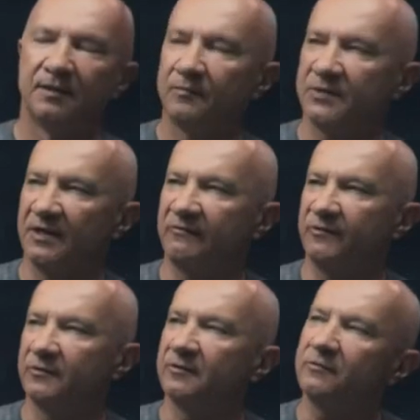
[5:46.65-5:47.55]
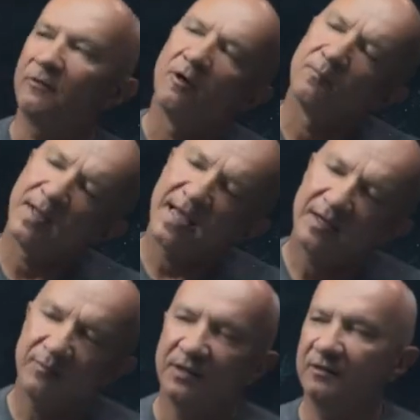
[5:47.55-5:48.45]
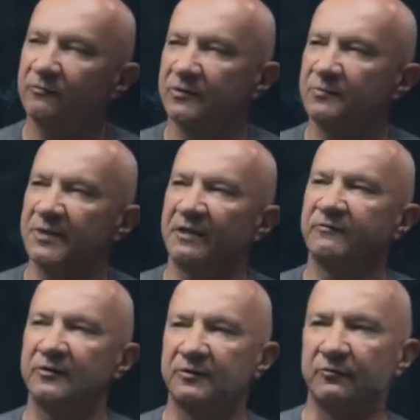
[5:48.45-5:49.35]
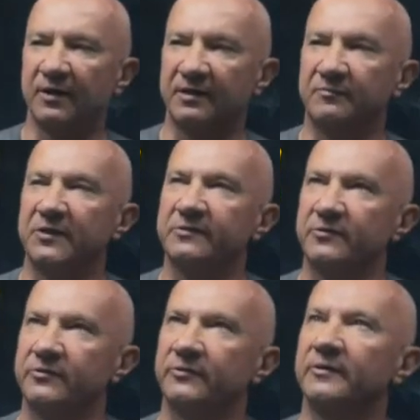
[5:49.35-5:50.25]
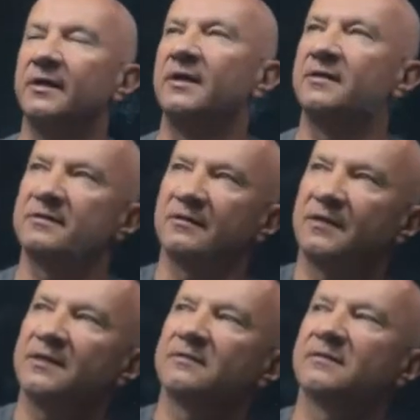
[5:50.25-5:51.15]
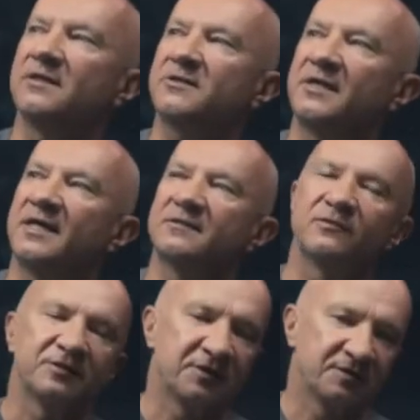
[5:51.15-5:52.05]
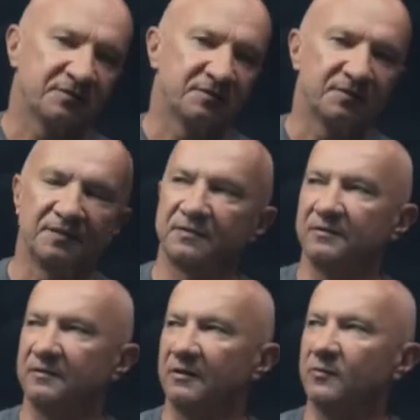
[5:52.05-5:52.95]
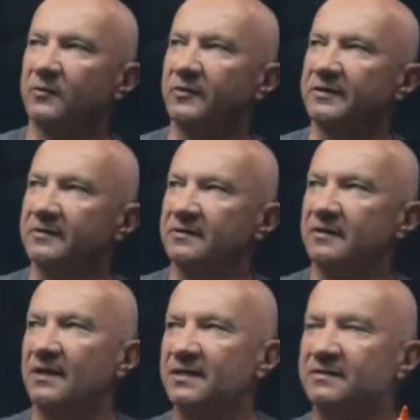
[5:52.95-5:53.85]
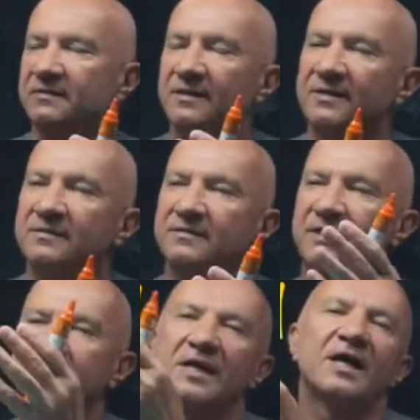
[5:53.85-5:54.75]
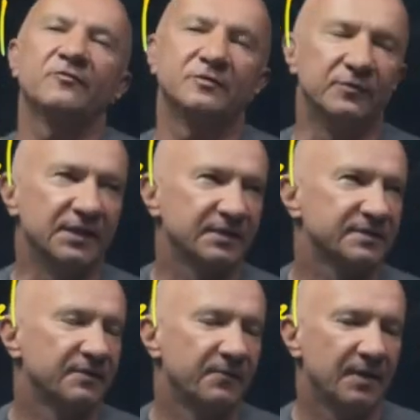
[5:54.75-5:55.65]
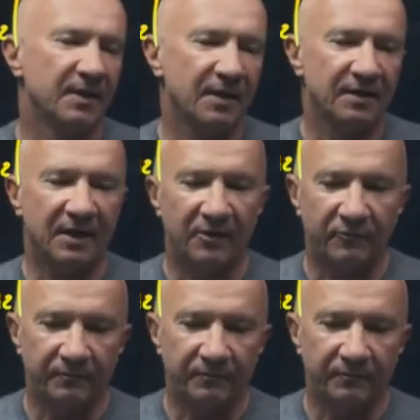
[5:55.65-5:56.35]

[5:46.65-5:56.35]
psi 42, or maybe it was psi 41, I'm not so sure. So then she has to adjust this density operator. So that's how it works. Now,